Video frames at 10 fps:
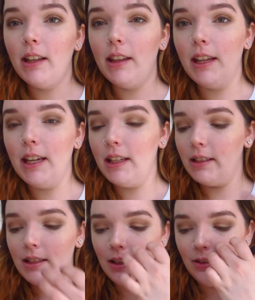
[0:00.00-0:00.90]

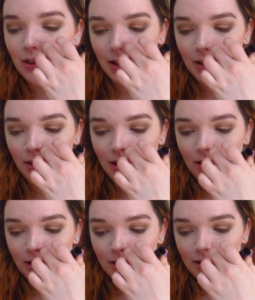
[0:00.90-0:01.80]
these are only
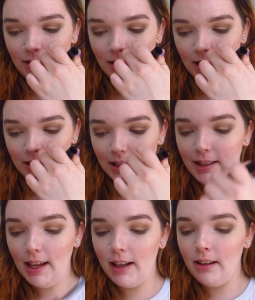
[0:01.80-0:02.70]
$3 as I
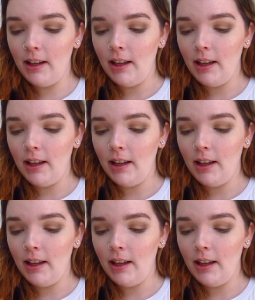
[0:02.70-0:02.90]
said,